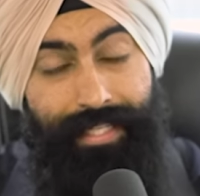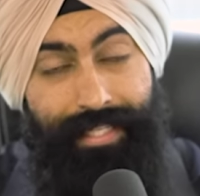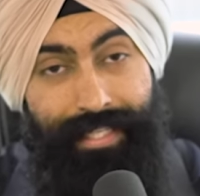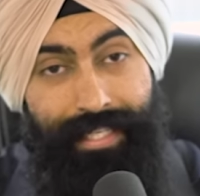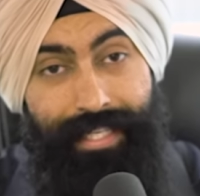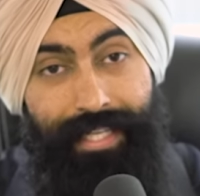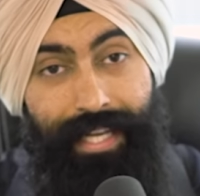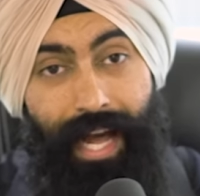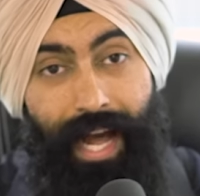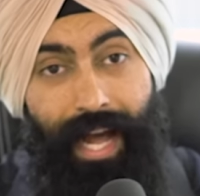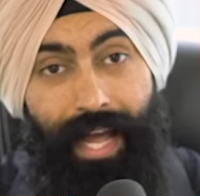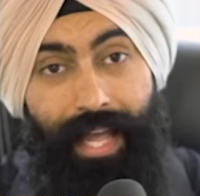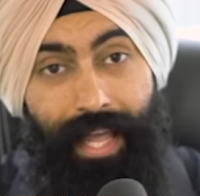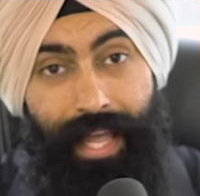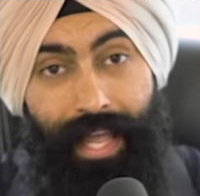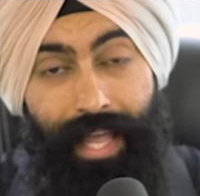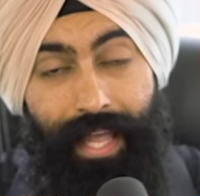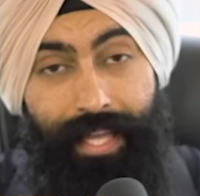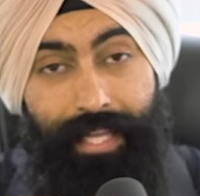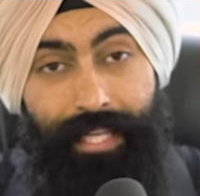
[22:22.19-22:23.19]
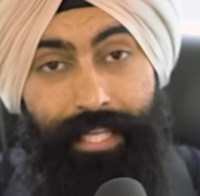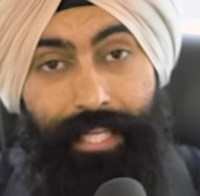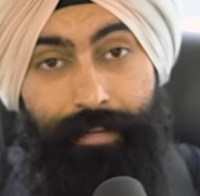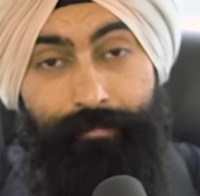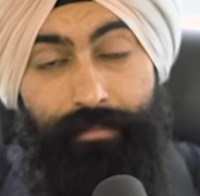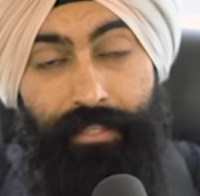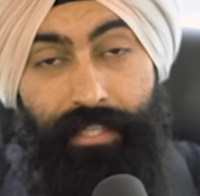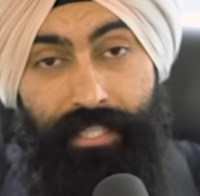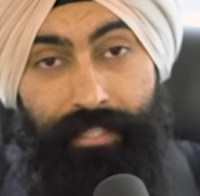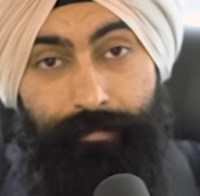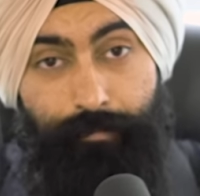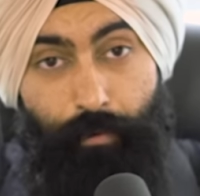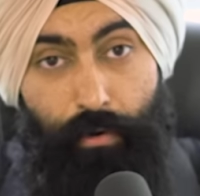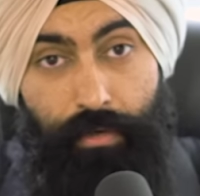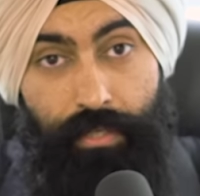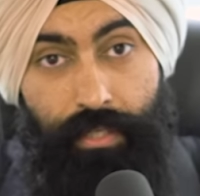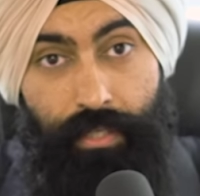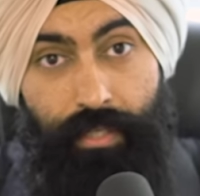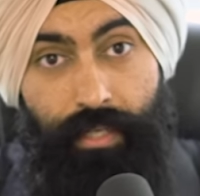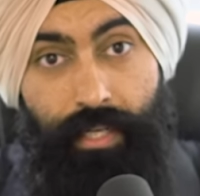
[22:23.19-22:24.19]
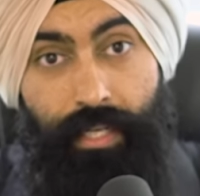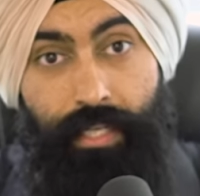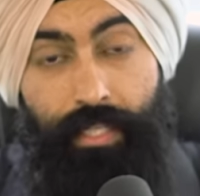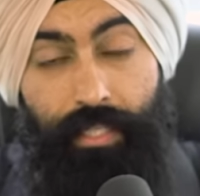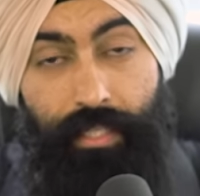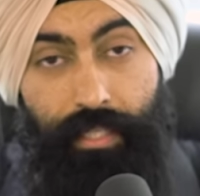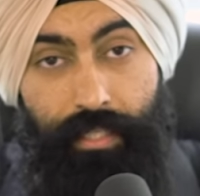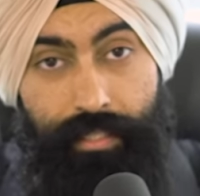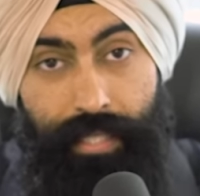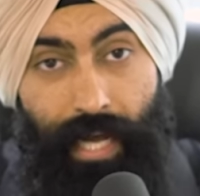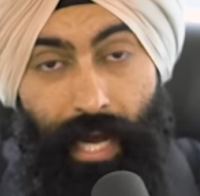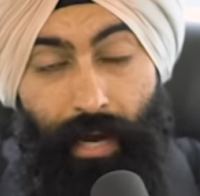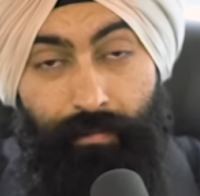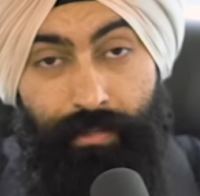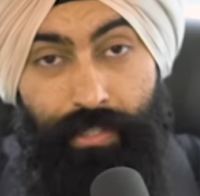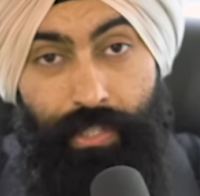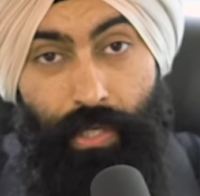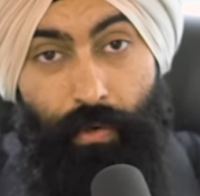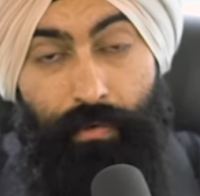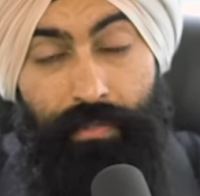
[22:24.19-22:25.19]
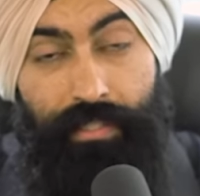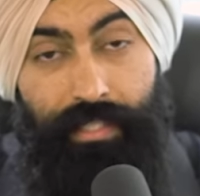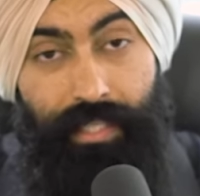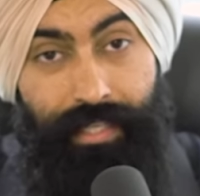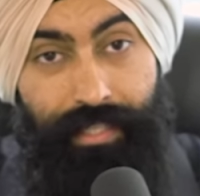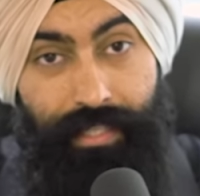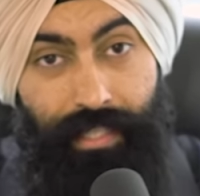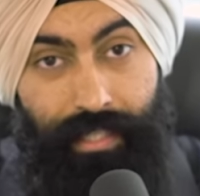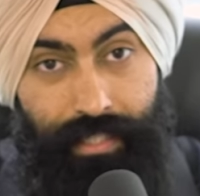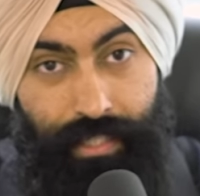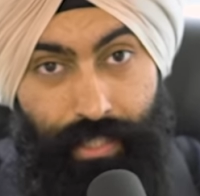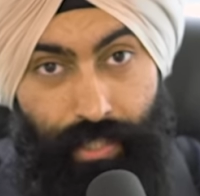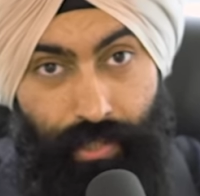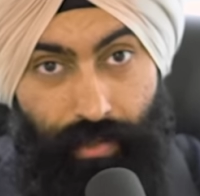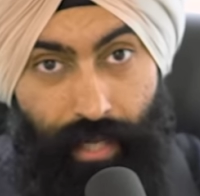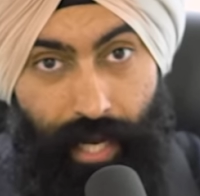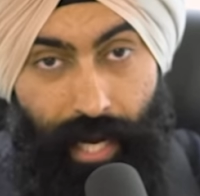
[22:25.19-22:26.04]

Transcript: D I A gives you exposure to the Dow Jones Industrial